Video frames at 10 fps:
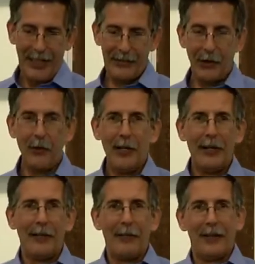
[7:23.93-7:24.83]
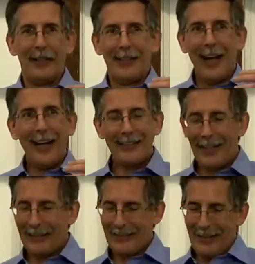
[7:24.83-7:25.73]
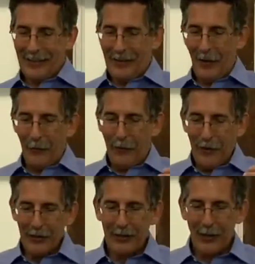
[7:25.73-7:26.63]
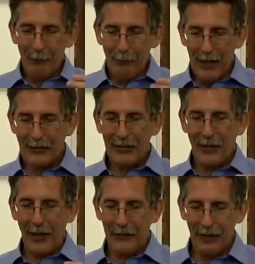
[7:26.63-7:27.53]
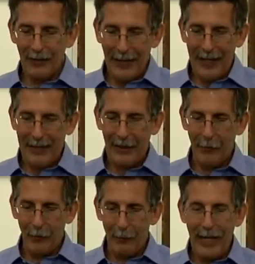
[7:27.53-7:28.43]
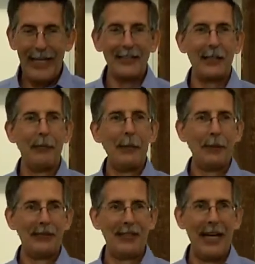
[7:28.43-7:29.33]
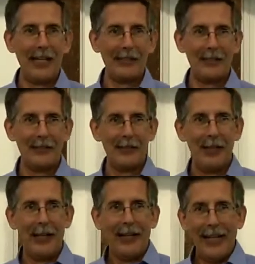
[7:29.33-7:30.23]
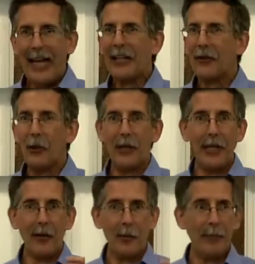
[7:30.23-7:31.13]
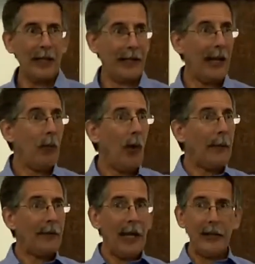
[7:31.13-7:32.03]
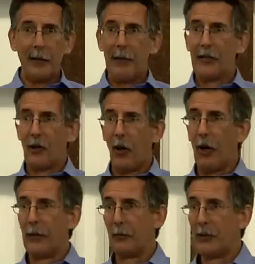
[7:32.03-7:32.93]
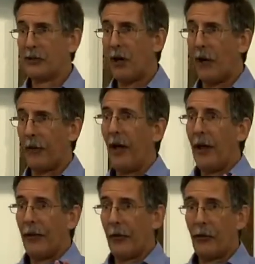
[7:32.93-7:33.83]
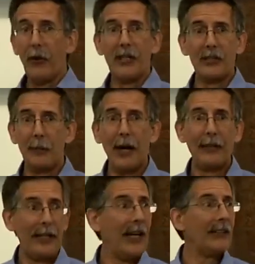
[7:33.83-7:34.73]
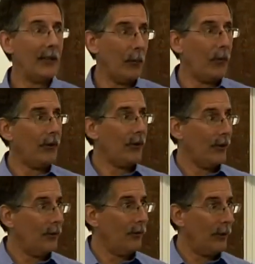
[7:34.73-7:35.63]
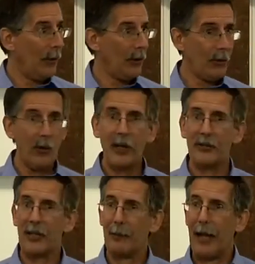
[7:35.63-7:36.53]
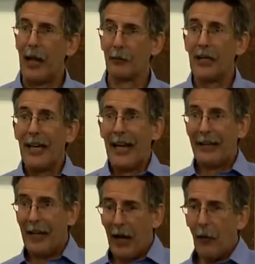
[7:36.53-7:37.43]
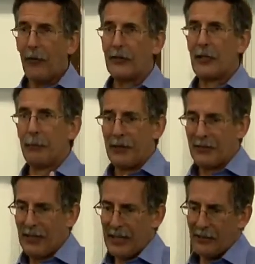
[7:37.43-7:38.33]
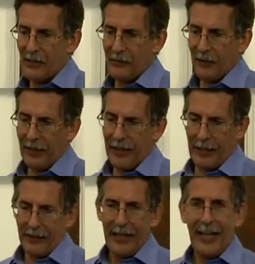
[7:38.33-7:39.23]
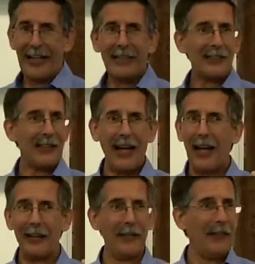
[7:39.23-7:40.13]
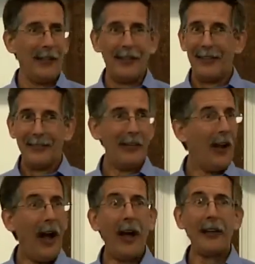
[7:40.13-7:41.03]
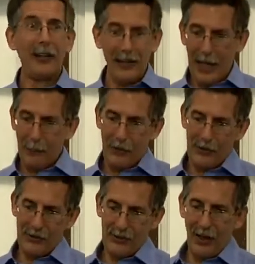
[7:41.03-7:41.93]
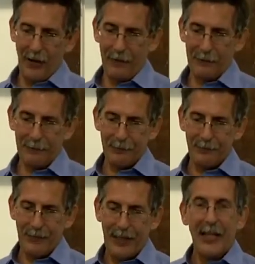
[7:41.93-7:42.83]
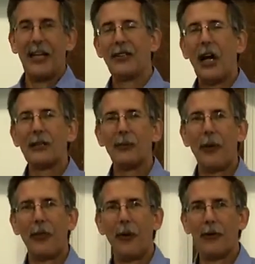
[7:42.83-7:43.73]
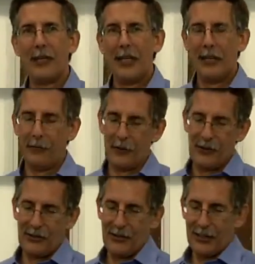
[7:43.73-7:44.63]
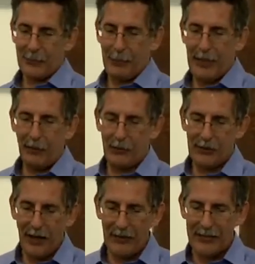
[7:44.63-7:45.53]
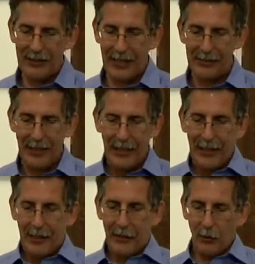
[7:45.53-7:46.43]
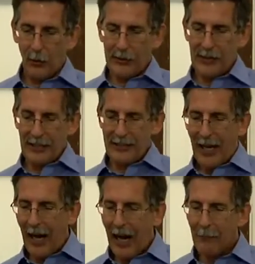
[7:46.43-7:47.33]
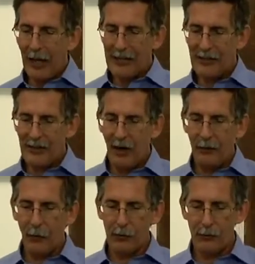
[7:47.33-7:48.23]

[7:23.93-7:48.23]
And so God says that, you know, there's much of the land that remains to be possessed. They had to do it incrementally. They wiped out the major armies. We saw the, the 30 some odd kings that were, that were crushed in the battles. And now there's the possessing of the land. And it's kind of non glamorous stuff. In Joshua 13, verses 6b through 7, it says, The Lord says, I myself will